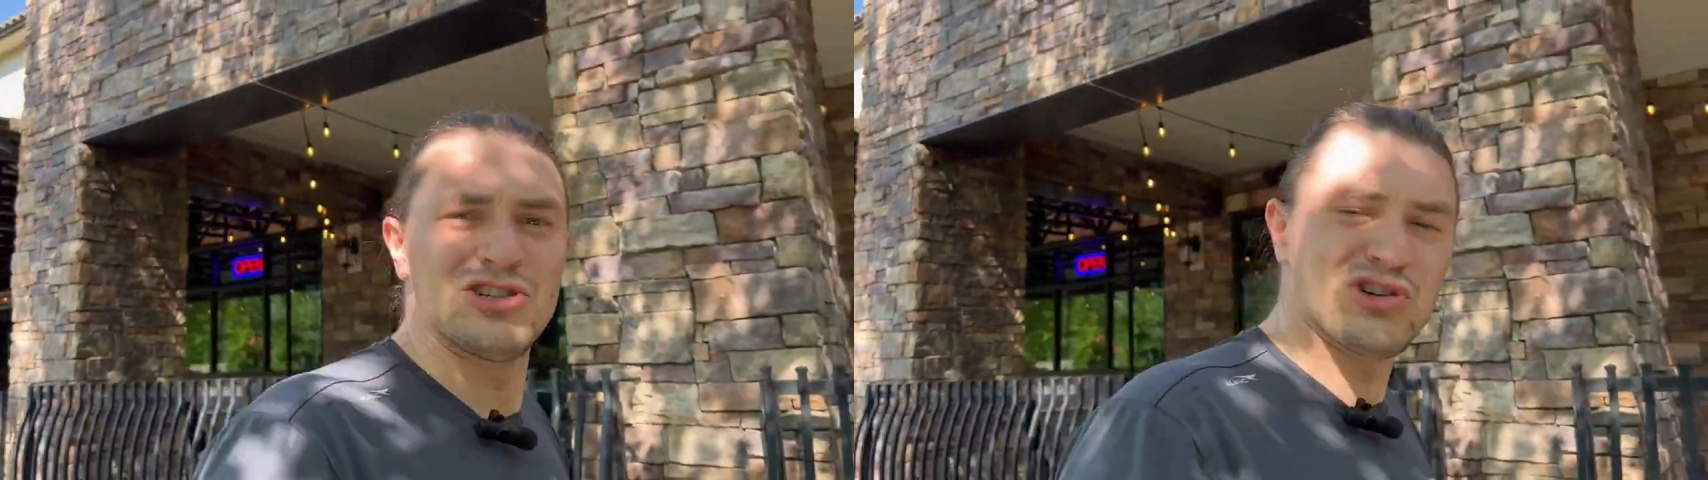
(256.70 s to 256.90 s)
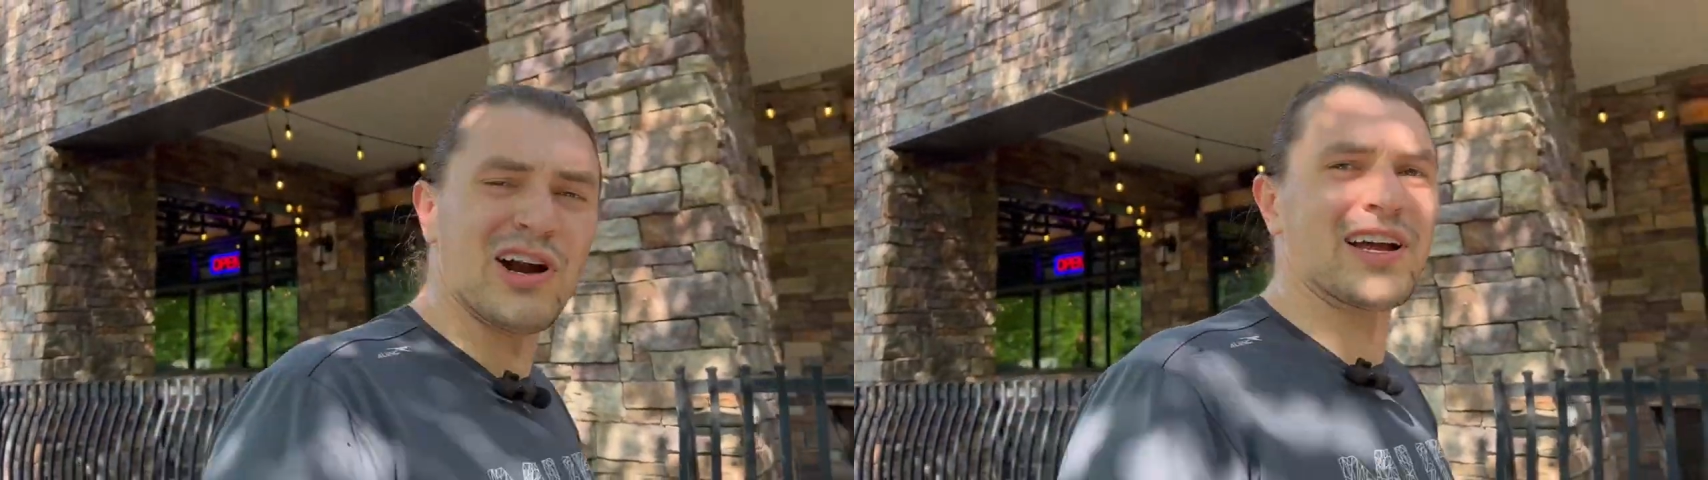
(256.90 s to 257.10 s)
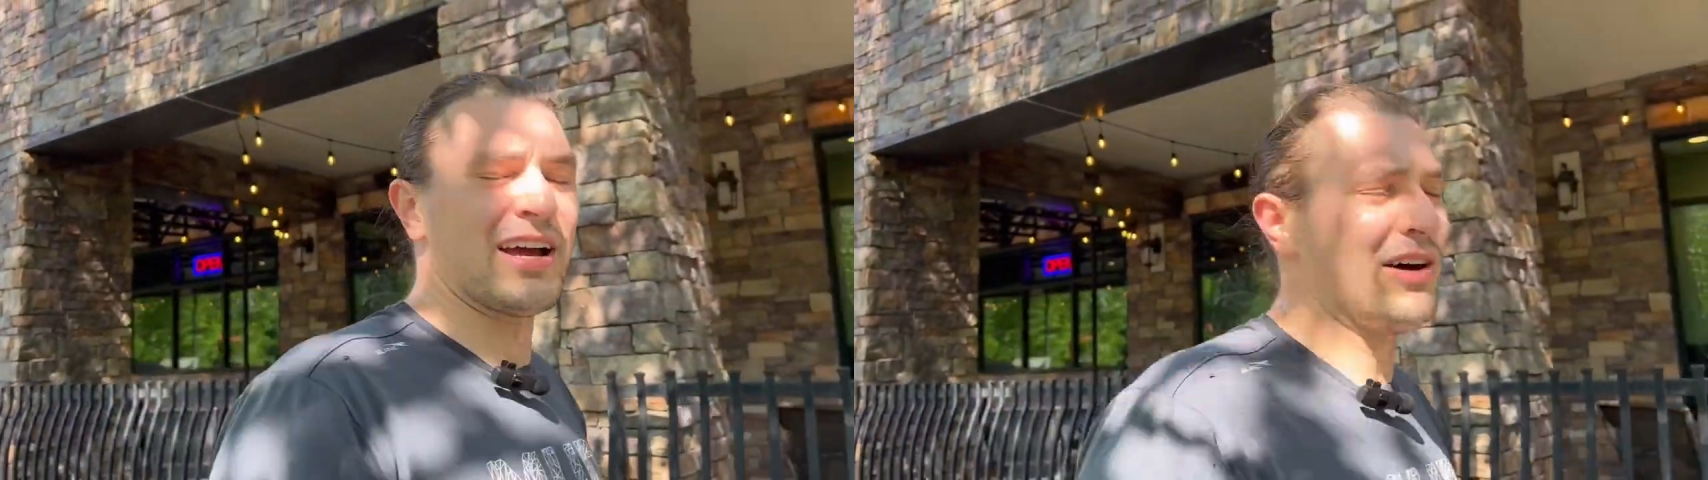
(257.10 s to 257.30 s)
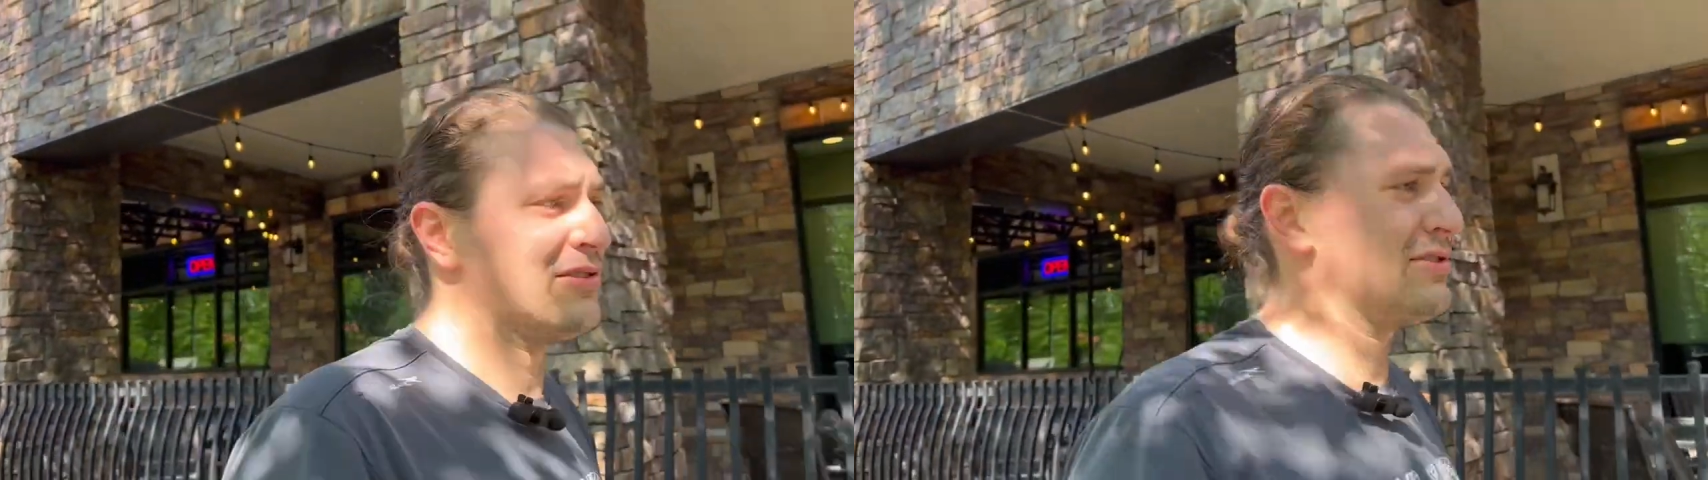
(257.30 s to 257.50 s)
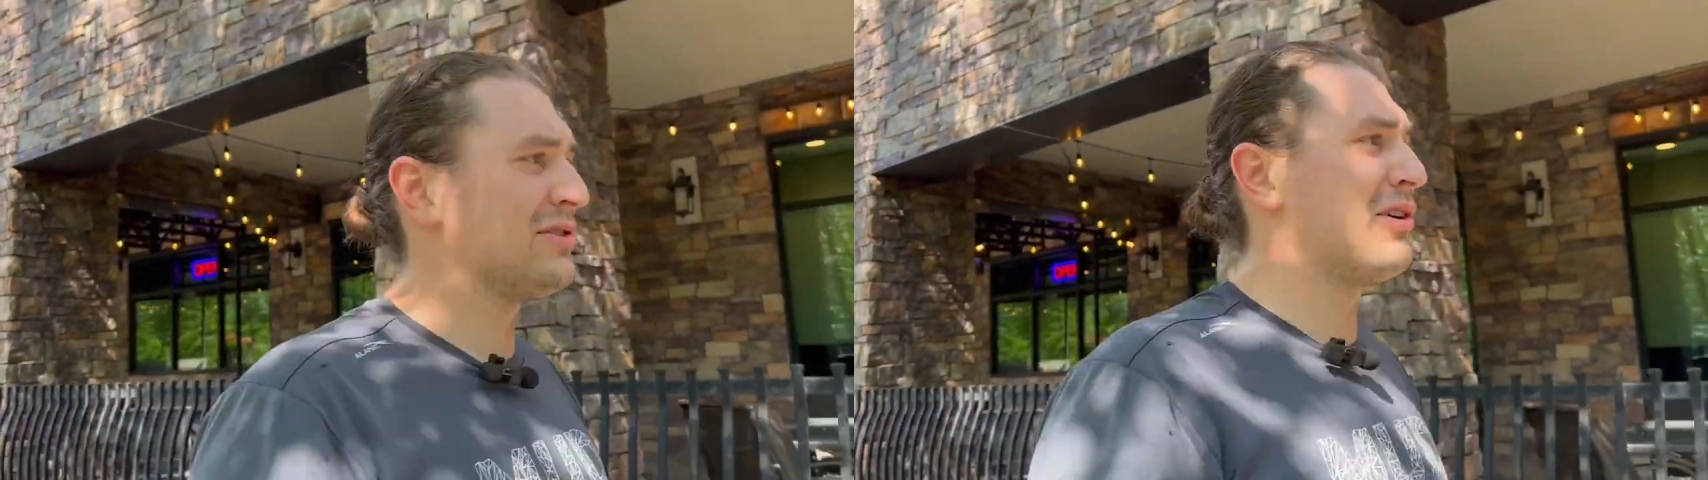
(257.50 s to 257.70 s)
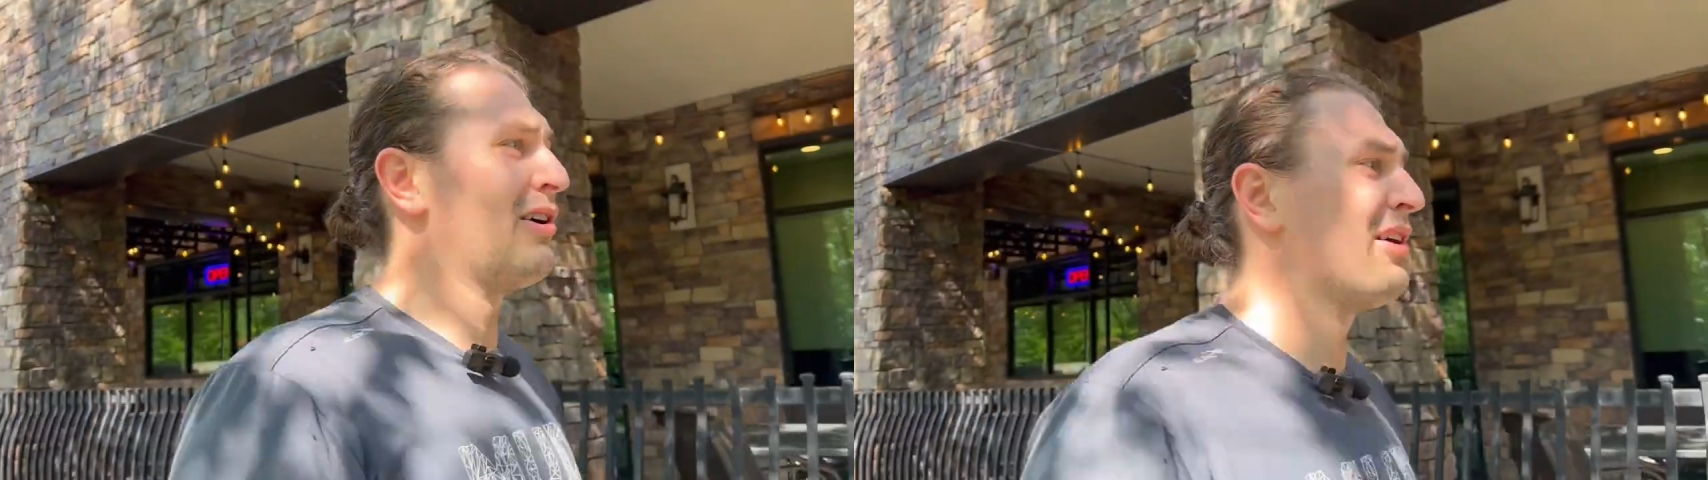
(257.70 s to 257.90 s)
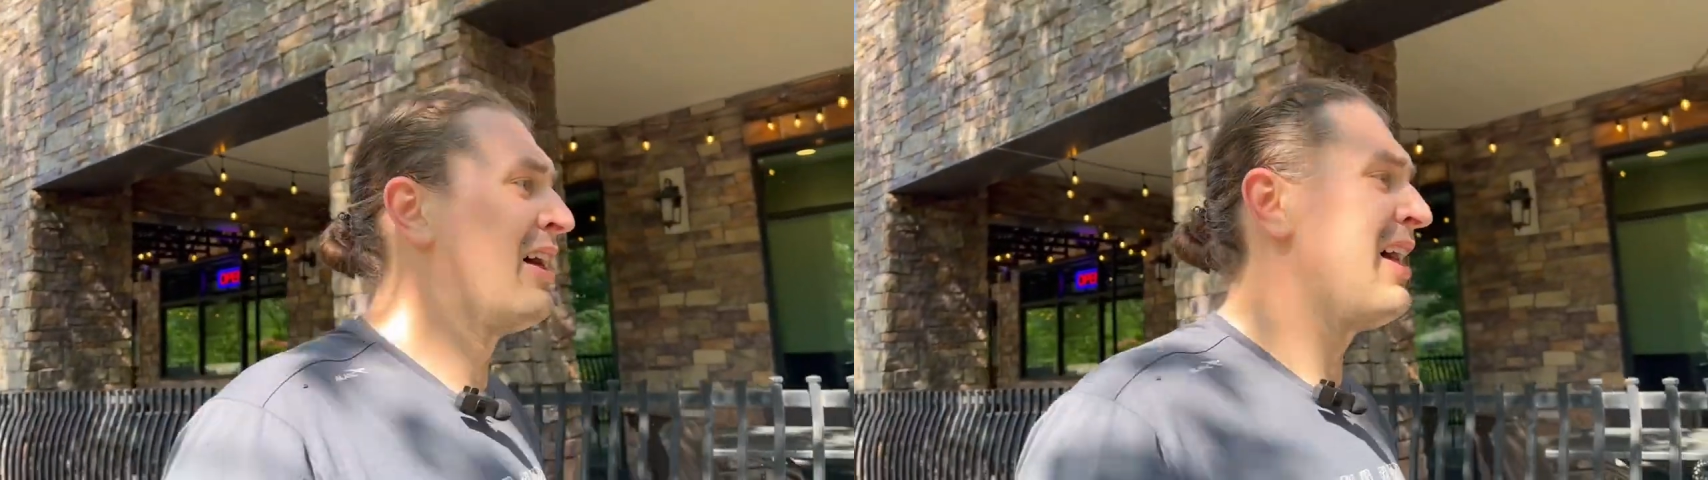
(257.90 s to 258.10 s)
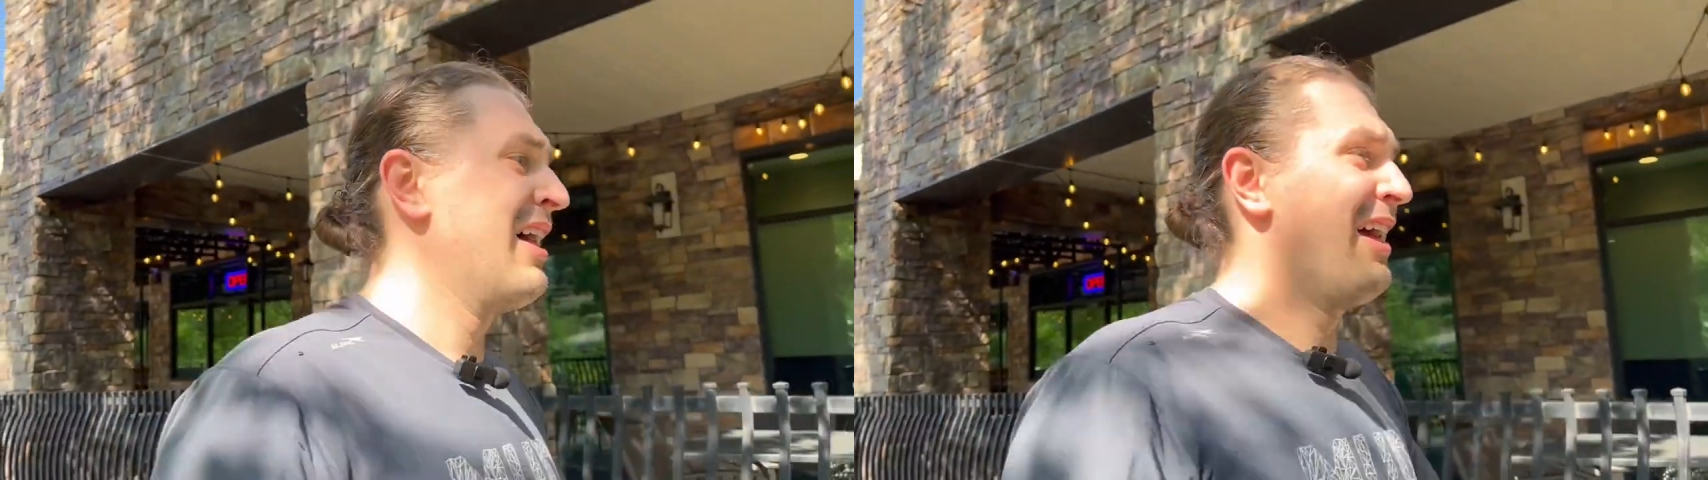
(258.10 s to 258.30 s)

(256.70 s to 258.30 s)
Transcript: Trek outsole